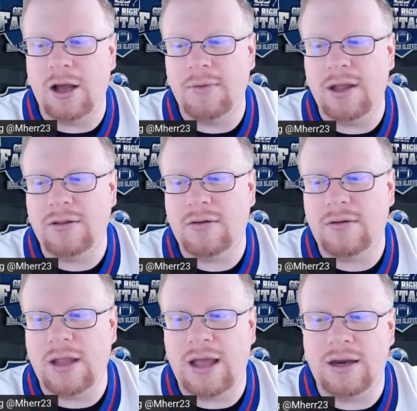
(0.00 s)

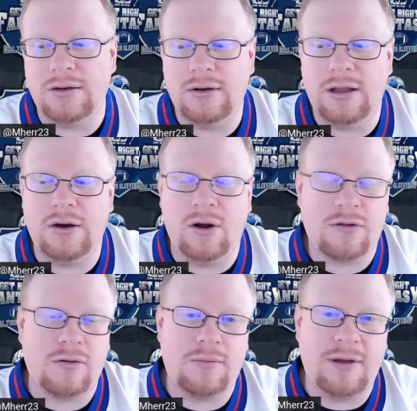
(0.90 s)
It
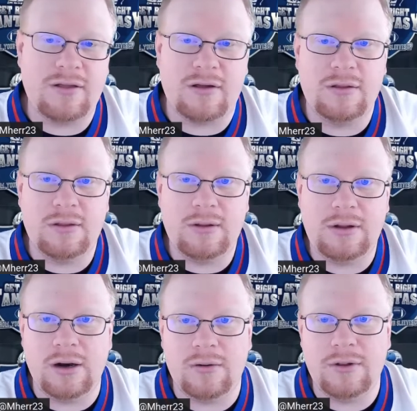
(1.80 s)
also depends on
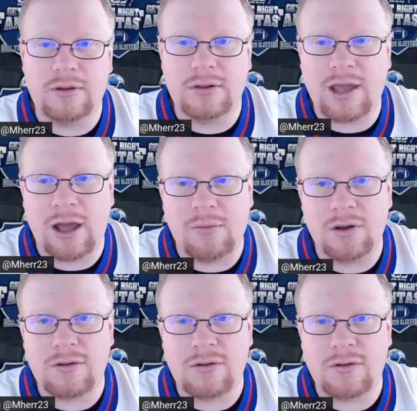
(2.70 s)
the
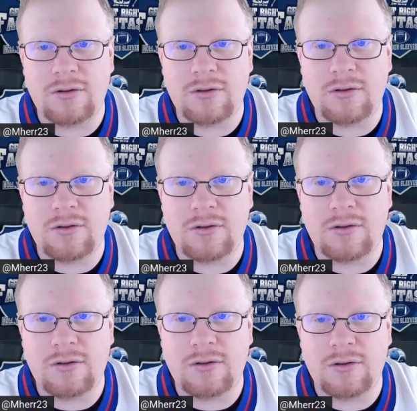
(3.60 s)
Cowboys themselves
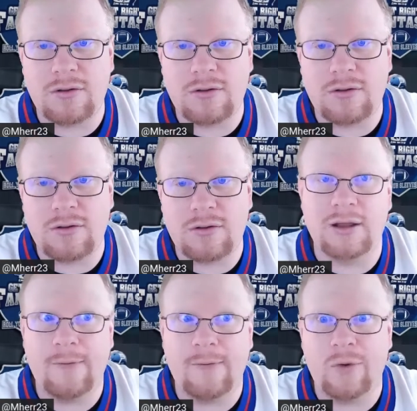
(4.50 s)

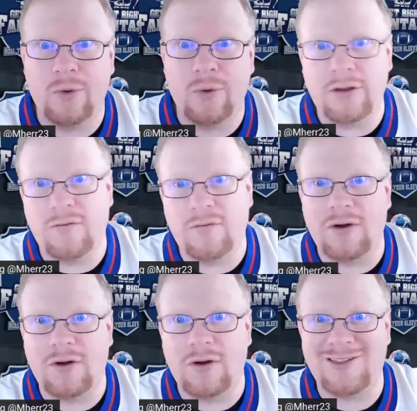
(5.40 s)
being like, hey,
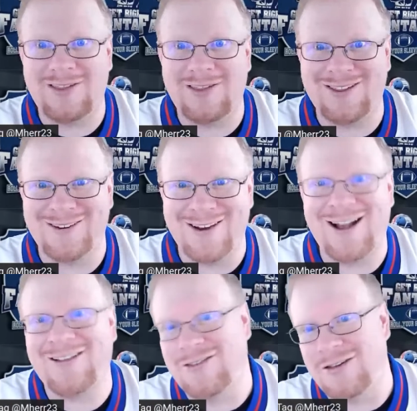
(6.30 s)
we want you for the
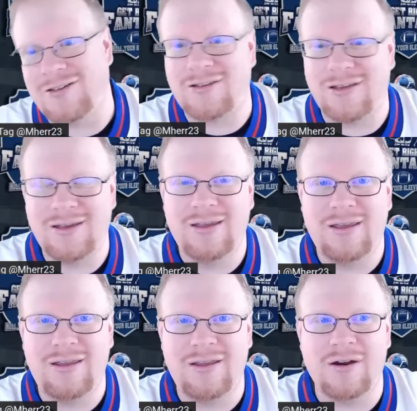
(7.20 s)
rest of the season, not
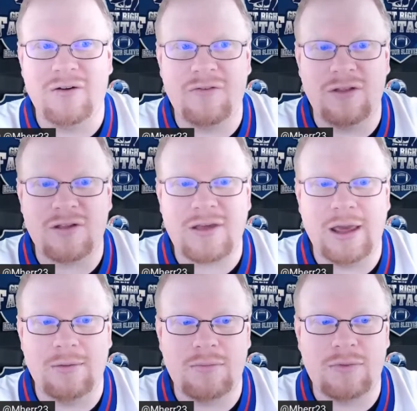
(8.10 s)
just
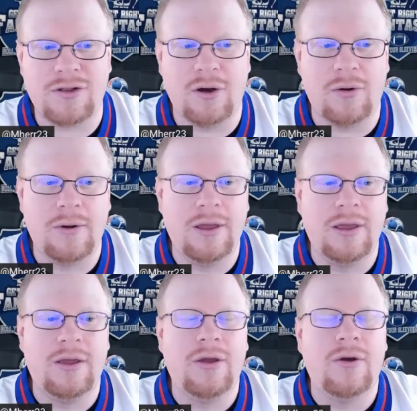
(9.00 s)
for this game.
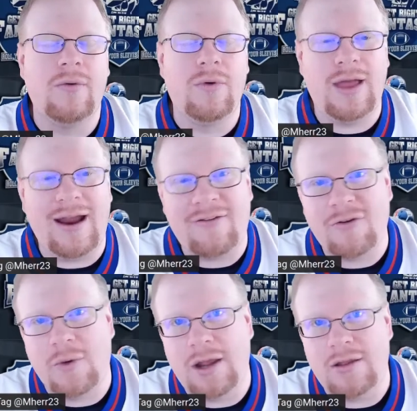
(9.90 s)
So
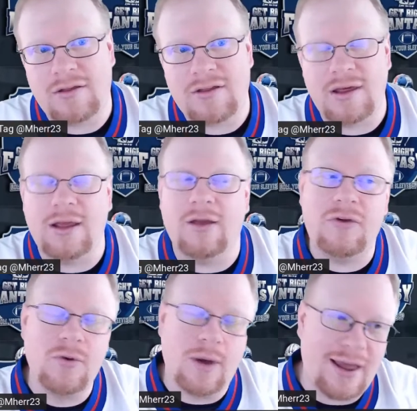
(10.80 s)
we'll have to wait and
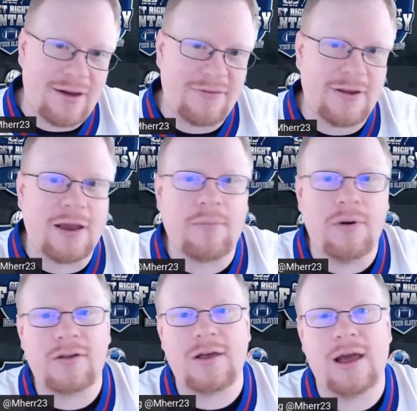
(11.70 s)
see. If you have
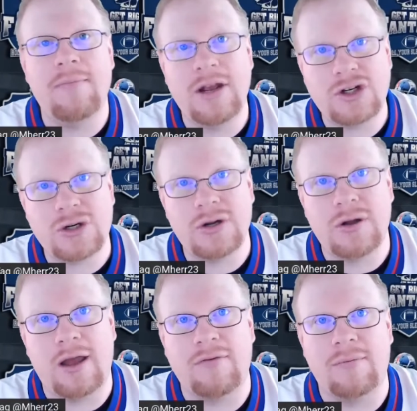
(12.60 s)
Dak Prescott, make
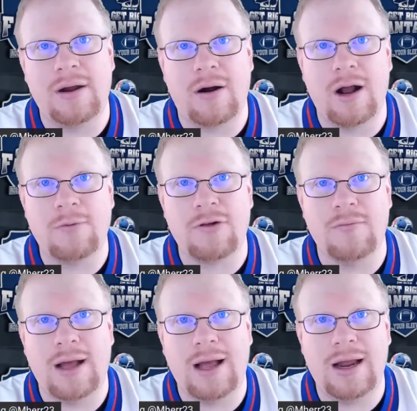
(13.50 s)
sure you have a better
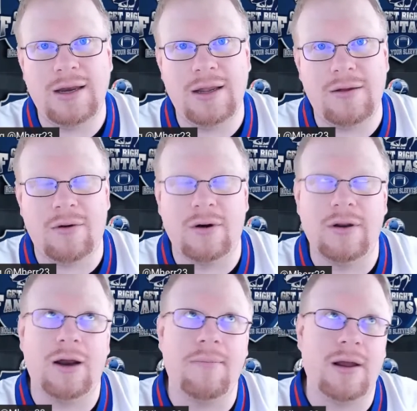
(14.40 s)
option behind him, or
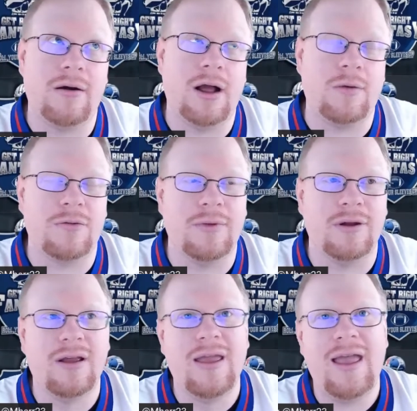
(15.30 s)
not a better option,
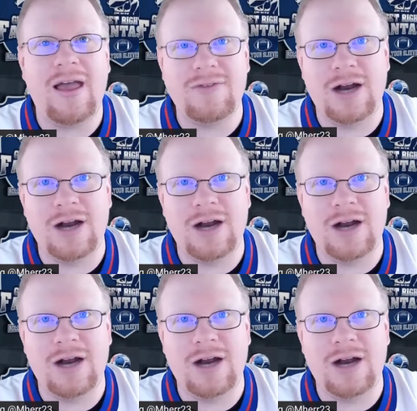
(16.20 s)
but have an